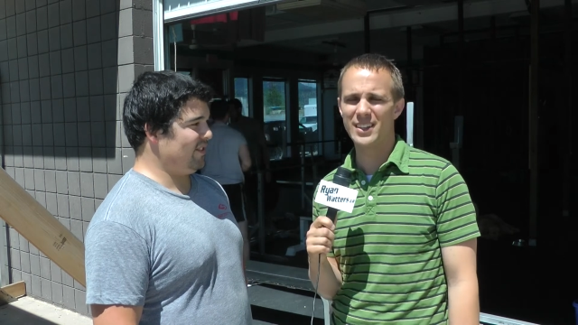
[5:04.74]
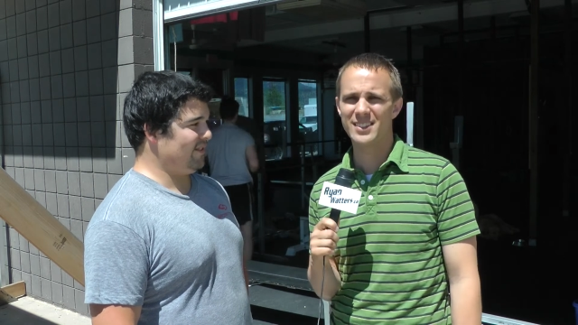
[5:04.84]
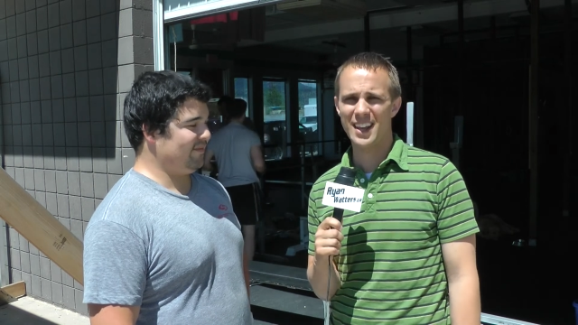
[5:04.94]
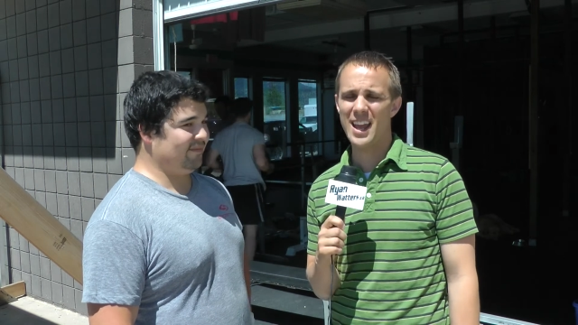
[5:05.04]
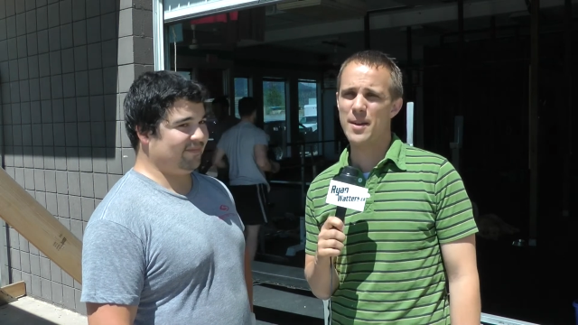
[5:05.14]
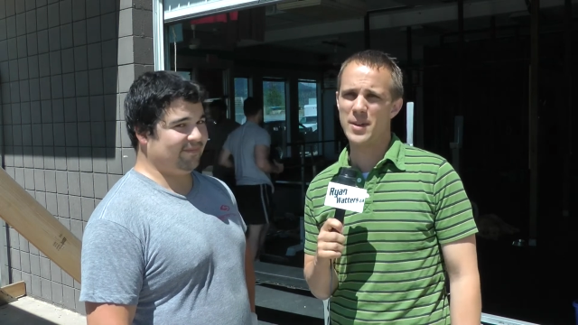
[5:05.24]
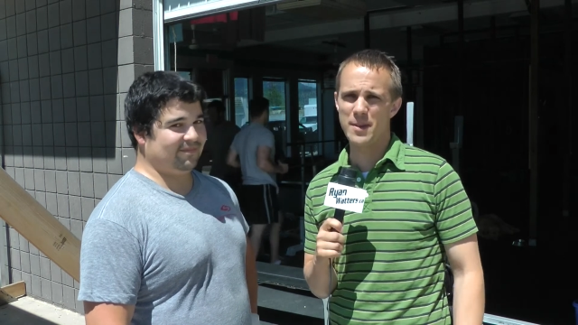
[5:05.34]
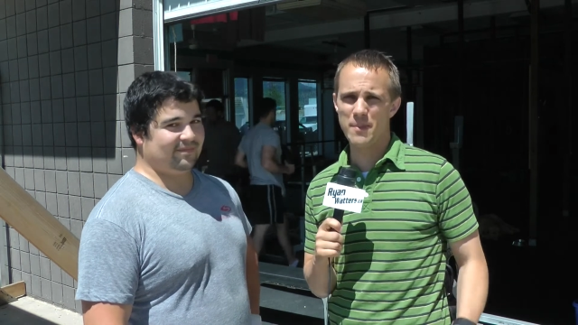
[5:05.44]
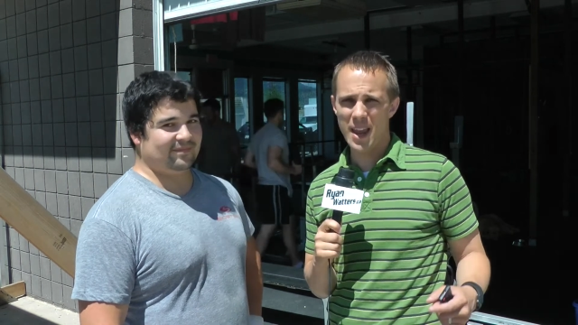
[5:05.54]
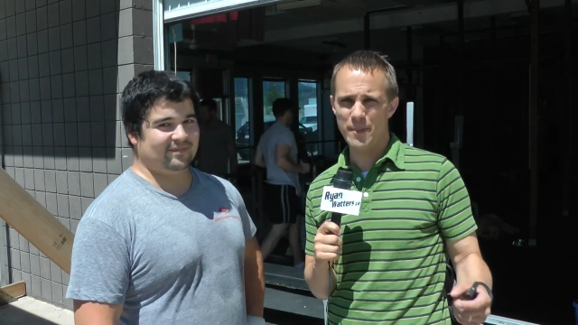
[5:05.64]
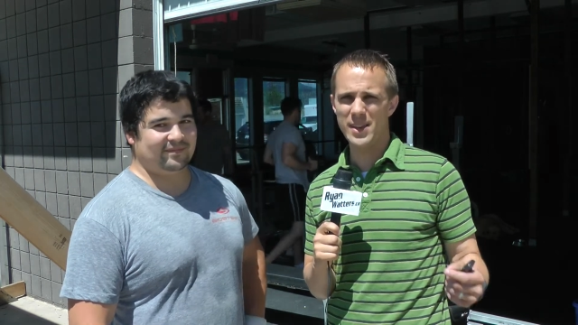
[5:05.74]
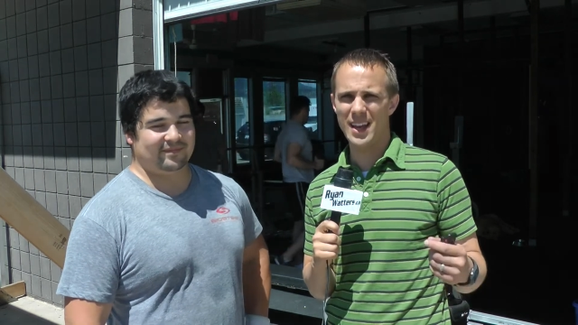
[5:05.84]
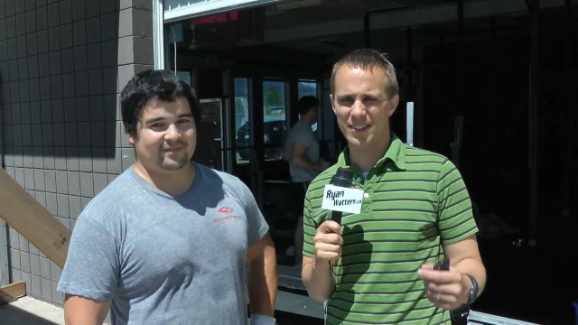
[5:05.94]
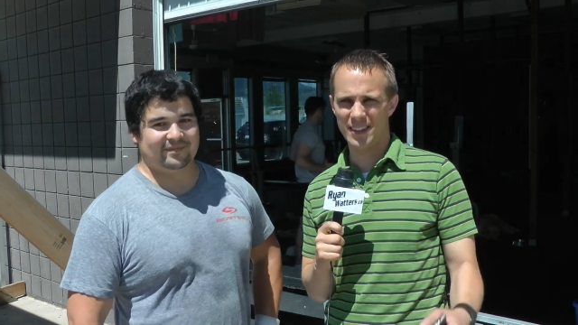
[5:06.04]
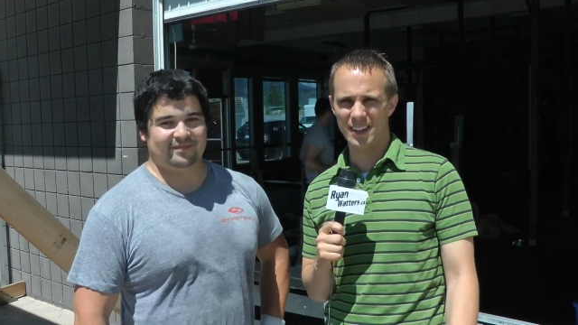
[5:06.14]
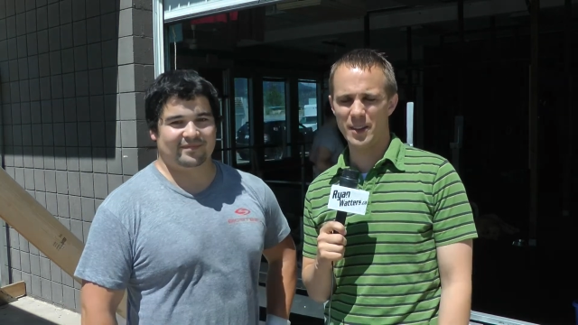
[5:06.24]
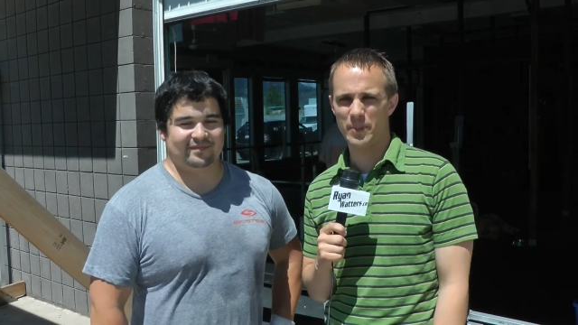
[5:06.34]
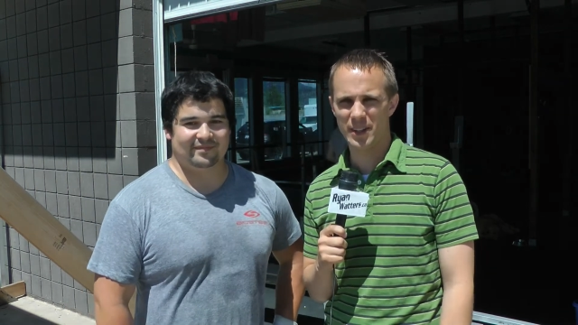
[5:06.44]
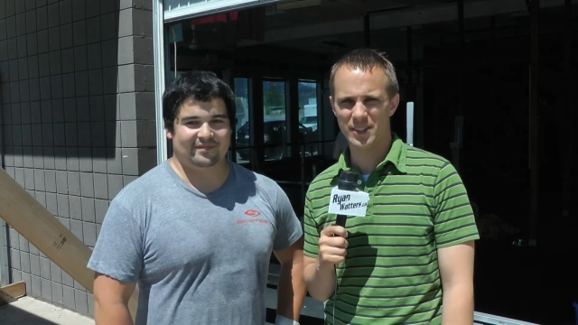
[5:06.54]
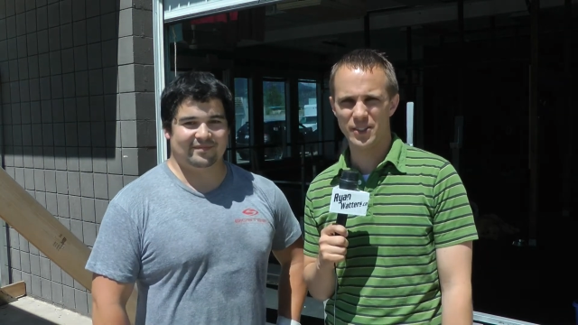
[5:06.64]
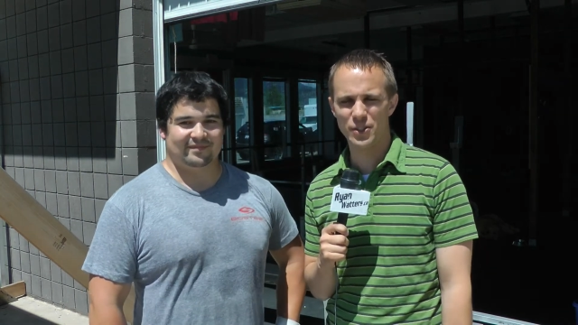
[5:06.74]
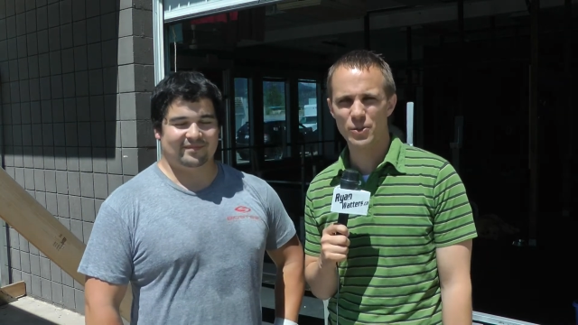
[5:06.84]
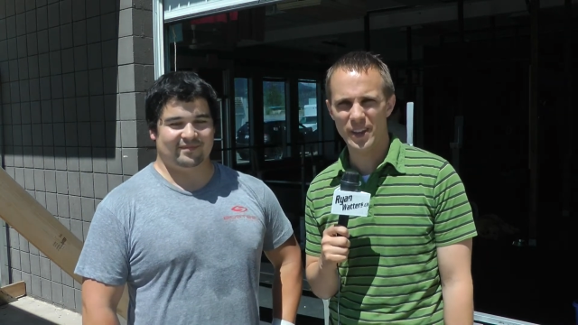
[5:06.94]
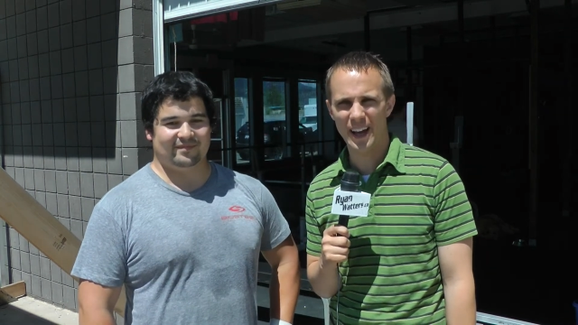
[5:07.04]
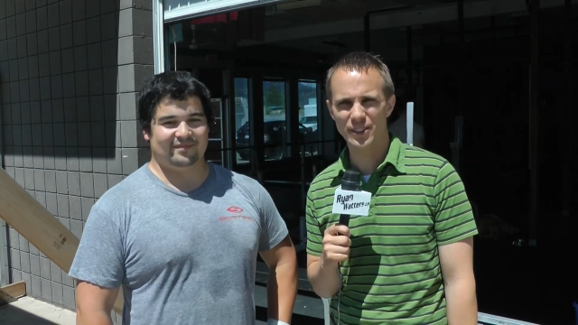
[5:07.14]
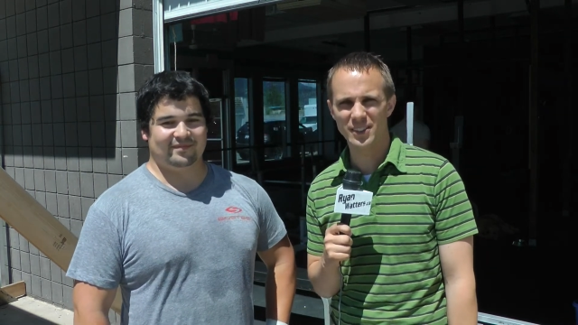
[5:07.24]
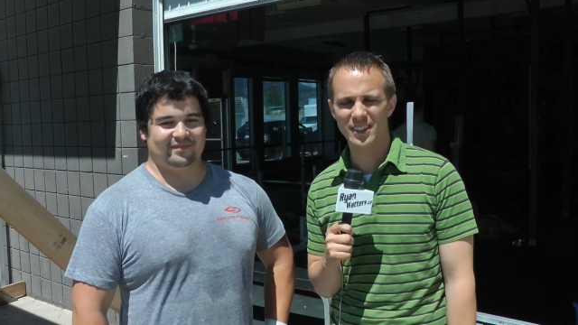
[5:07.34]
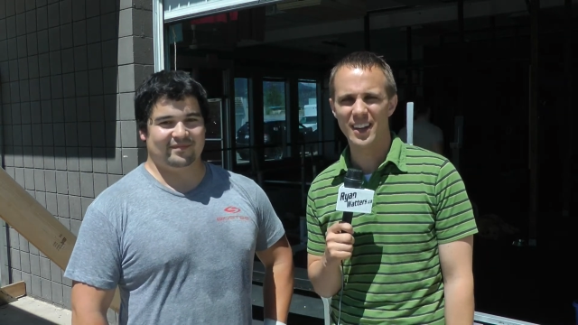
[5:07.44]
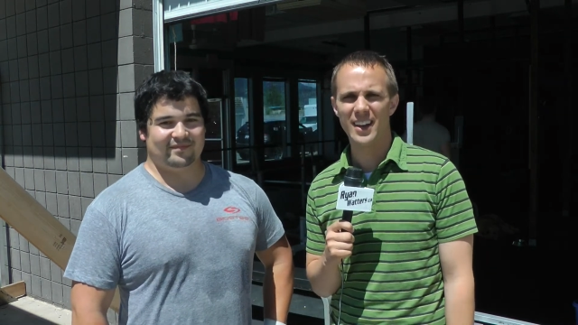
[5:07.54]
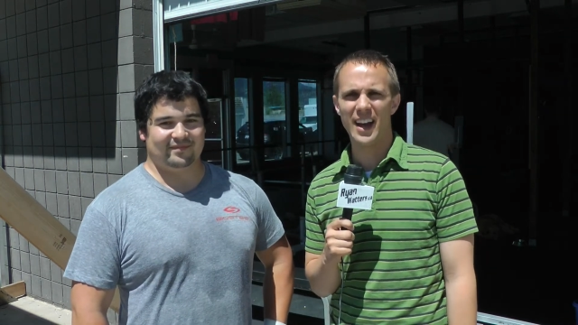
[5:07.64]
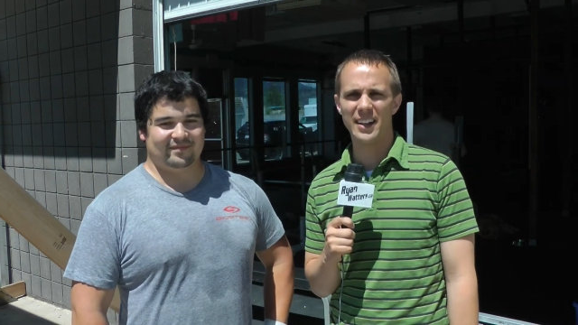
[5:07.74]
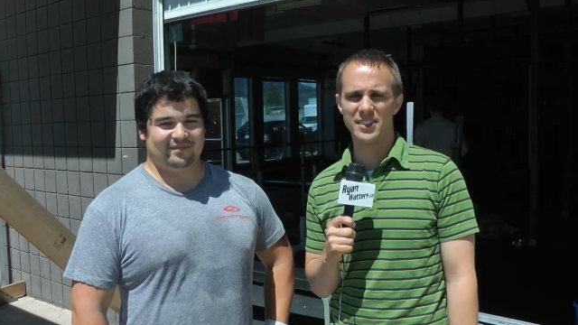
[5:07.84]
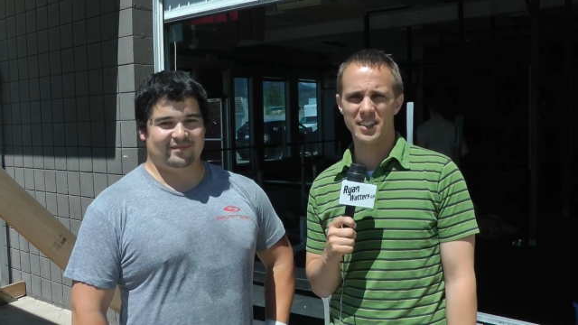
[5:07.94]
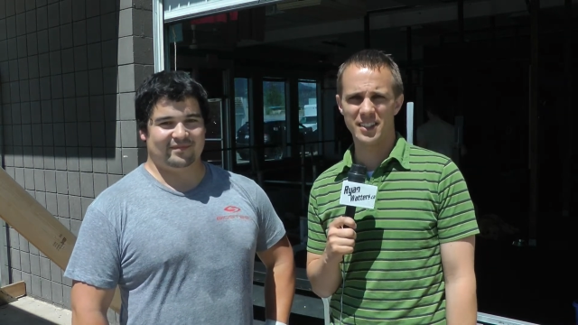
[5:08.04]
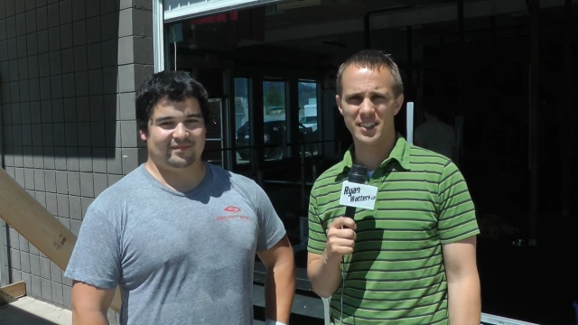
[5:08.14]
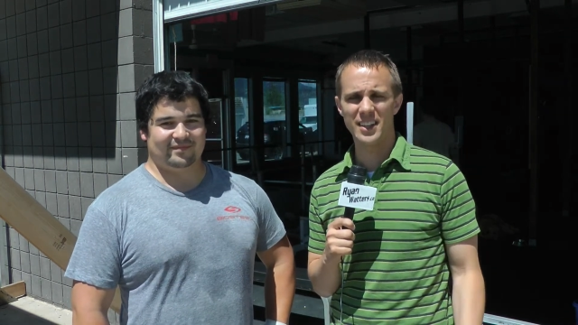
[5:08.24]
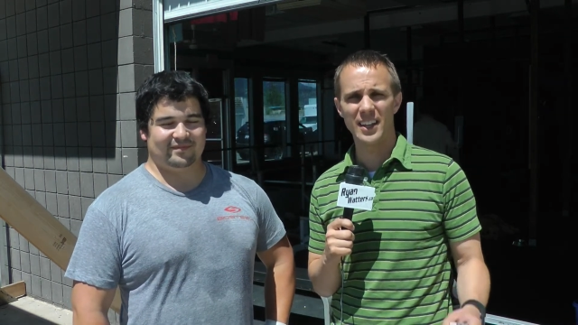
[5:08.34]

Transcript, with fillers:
Speaker 1: his name. He may be at the Olympics in 2016,